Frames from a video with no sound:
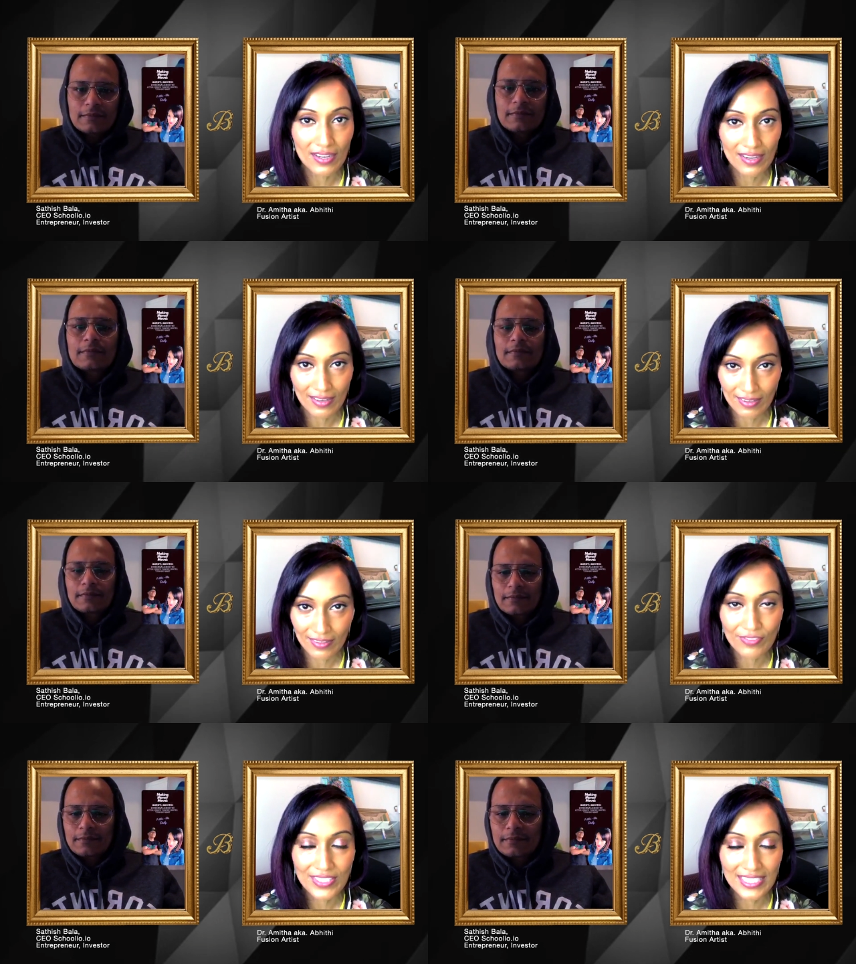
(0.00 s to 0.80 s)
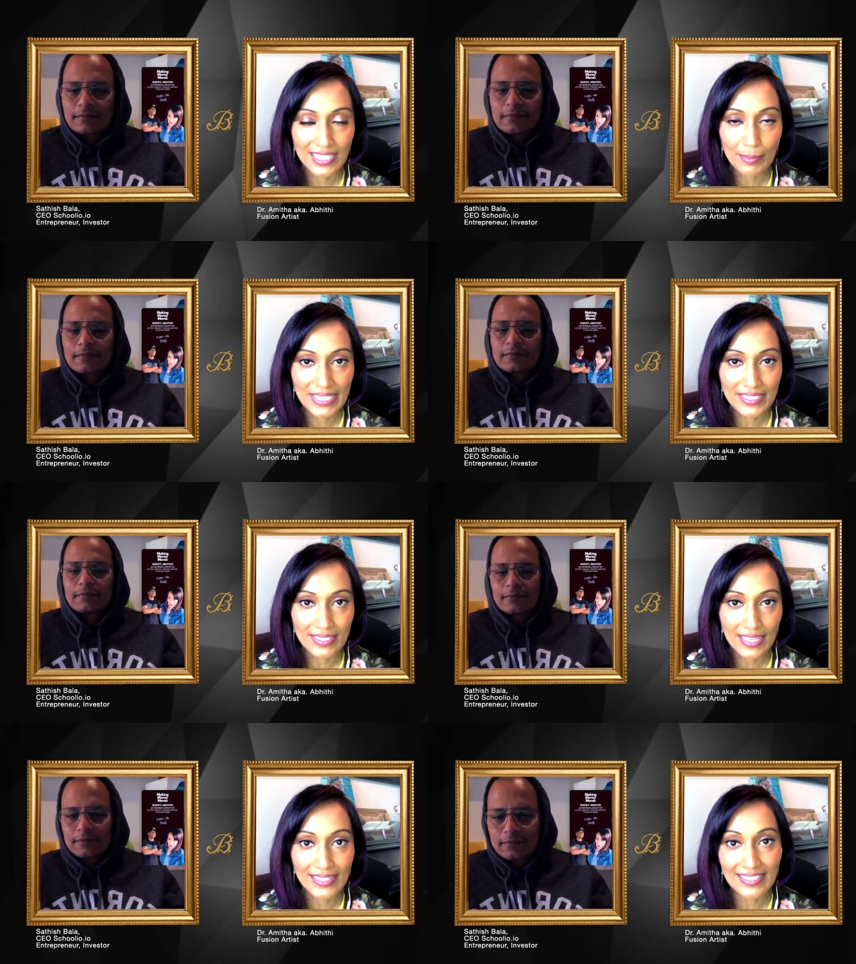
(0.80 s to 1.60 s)
Speaker 1: the physical and mental health, and
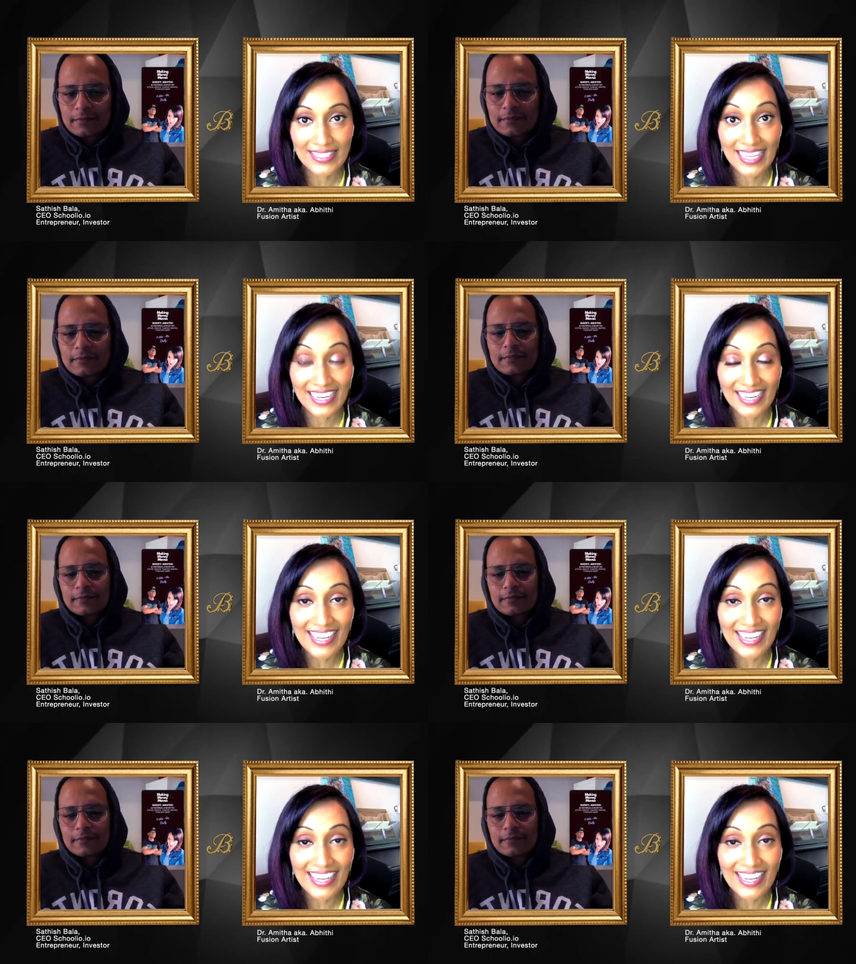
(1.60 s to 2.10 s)
secondly,